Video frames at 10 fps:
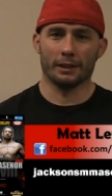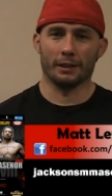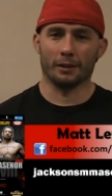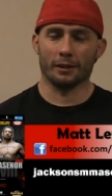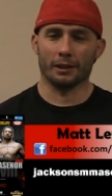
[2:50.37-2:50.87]

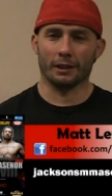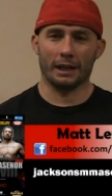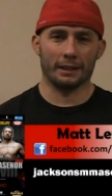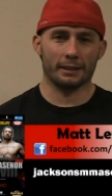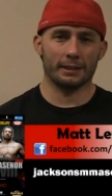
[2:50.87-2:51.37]
you know, a
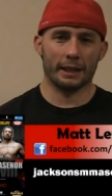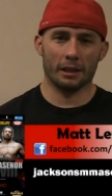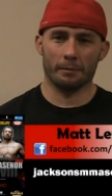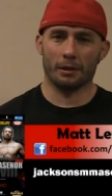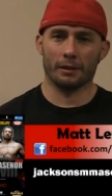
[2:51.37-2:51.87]
guy at this
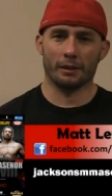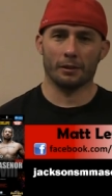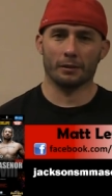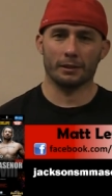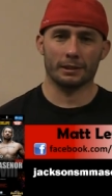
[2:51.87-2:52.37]
caliber, you
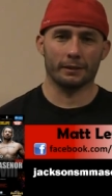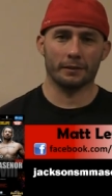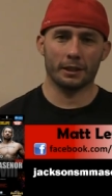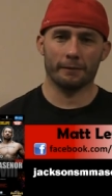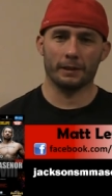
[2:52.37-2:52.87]
know, this level
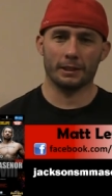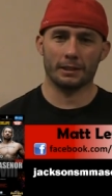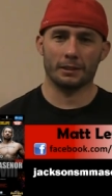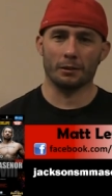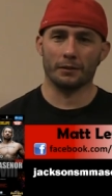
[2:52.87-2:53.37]
of
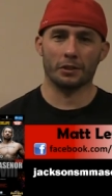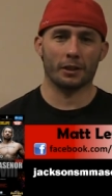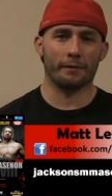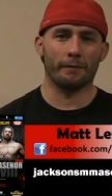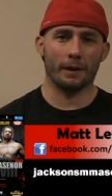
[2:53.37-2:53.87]
toughness, you have to
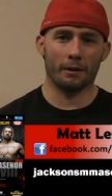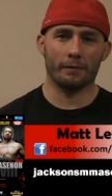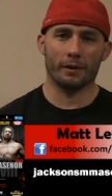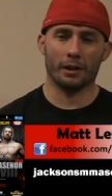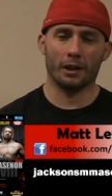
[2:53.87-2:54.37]
train very,
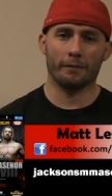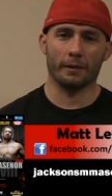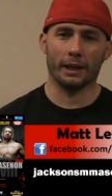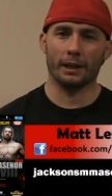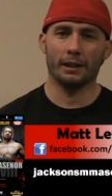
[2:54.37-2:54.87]
very hard
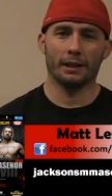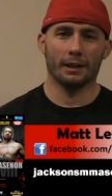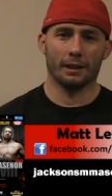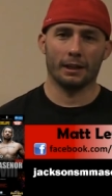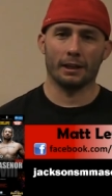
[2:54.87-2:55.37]
for that.
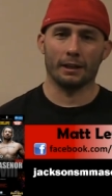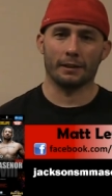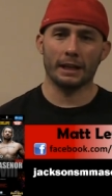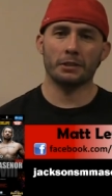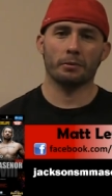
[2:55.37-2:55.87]

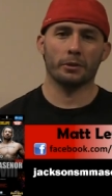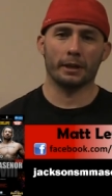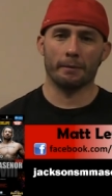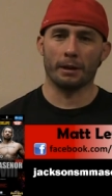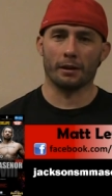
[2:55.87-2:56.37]
And that's where you
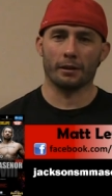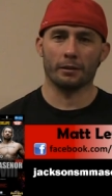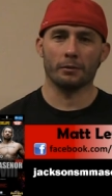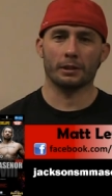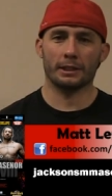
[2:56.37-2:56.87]
get better.
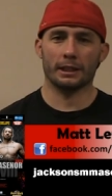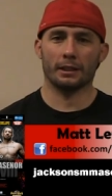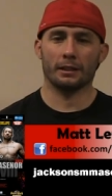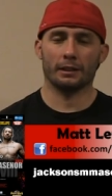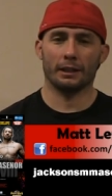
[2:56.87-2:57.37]
You
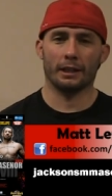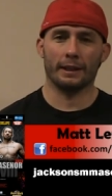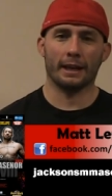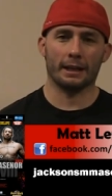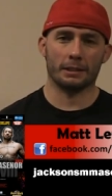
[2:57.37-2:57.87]
excel in
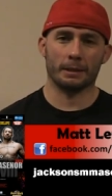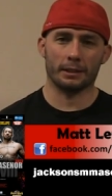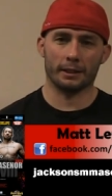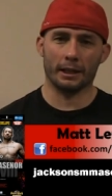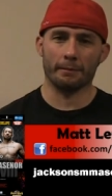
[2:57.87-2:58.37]
that
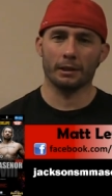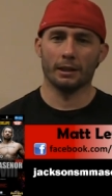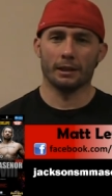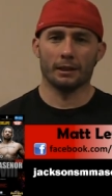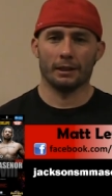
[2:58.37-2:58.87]
aspect of the game.
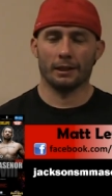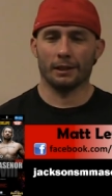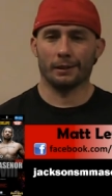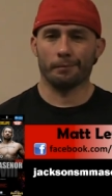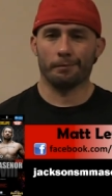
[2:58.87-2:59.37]

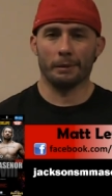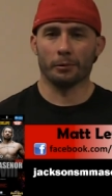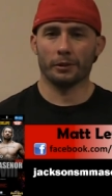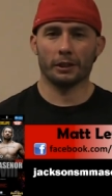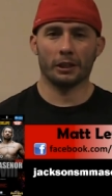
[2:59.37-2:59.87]
Uh,
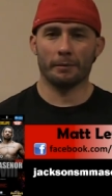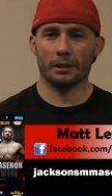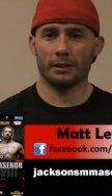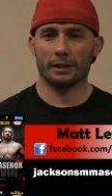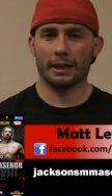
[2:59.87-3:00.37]
people you come
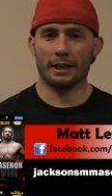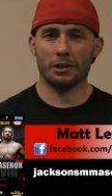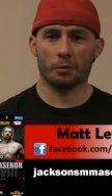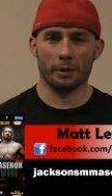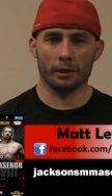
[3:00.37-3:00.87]
into the
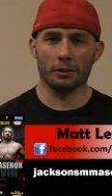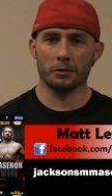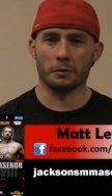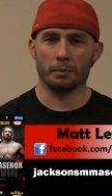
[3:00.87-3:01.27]
cage and win or lose,